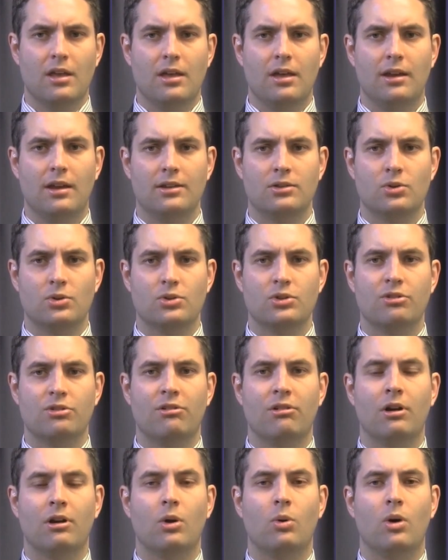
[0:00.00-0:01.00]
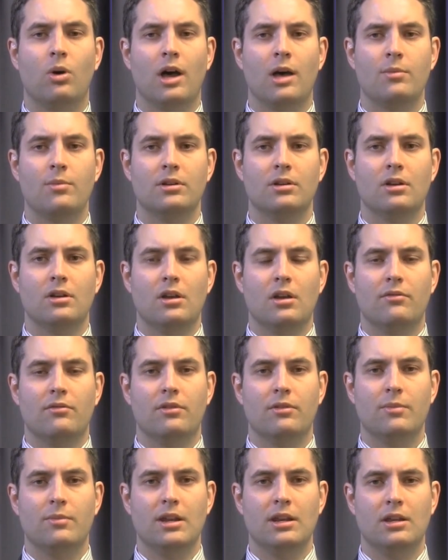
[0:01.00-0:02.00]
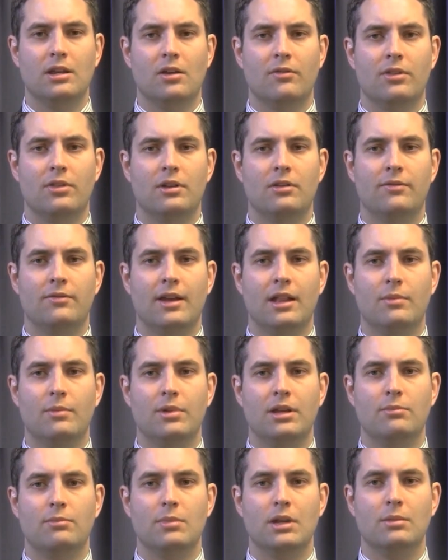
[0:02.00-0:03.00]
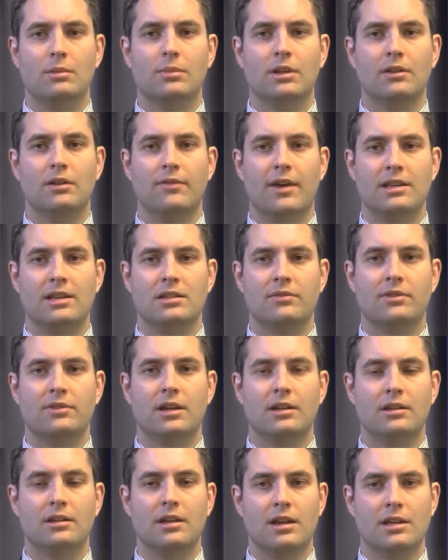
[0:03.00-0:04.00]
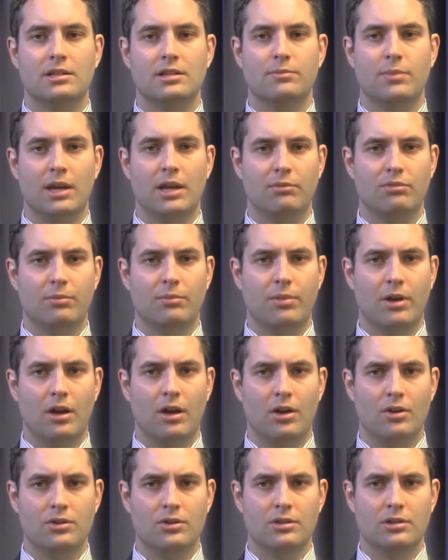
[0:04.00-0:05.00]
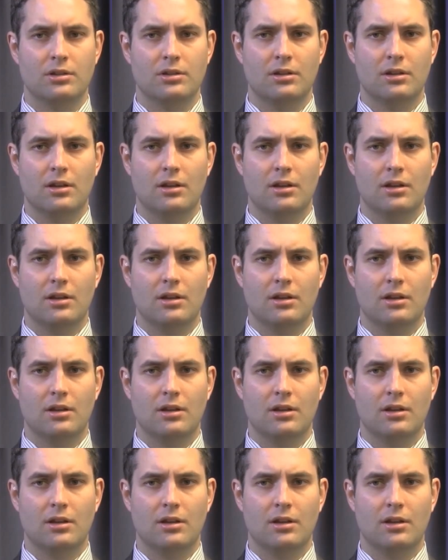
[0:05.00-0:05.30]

It is also a requirement for many of the developing minimally invasive techniques being proposed.